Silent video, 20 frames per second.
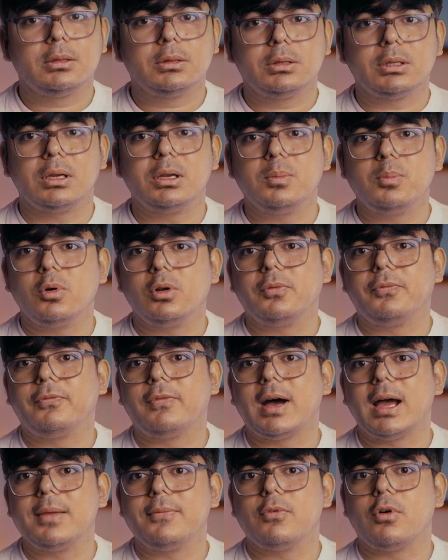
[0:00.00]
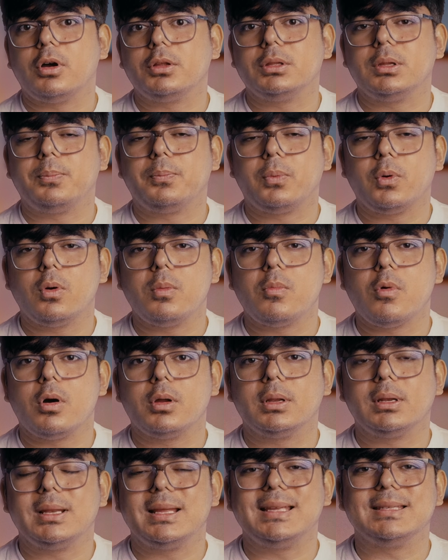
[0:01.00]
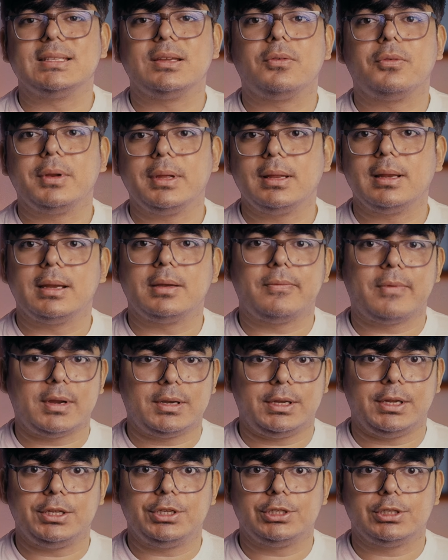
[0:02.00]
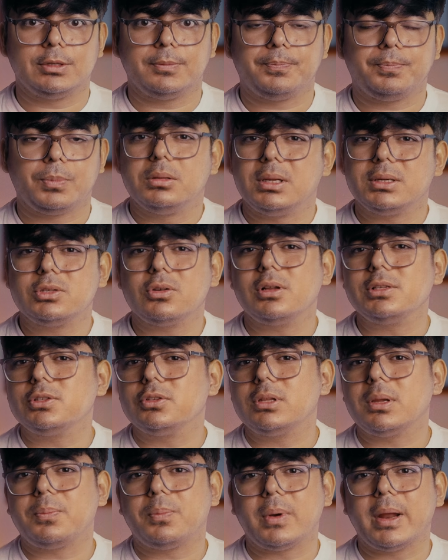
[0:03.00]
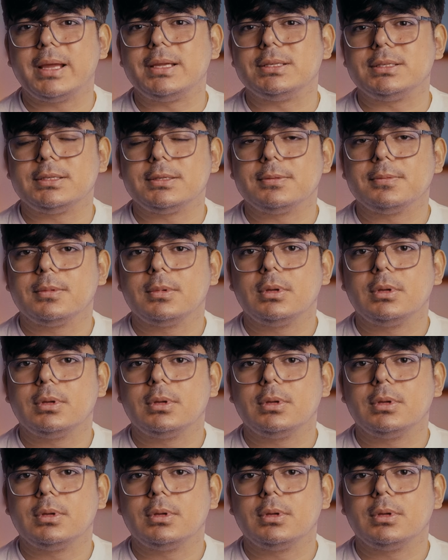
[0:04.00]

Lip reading: Thunderbolt 5 on the Pro model is a real advantage. There's also the price.